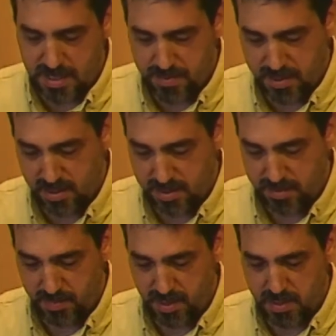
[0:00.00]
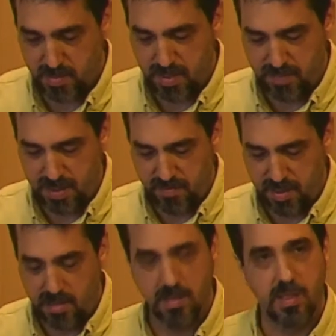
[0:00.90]
impotent because we have given
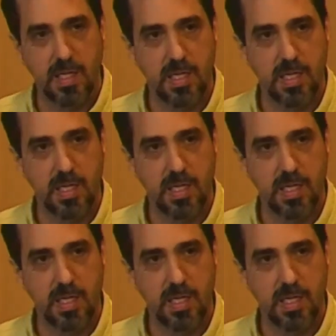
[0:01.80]
in to the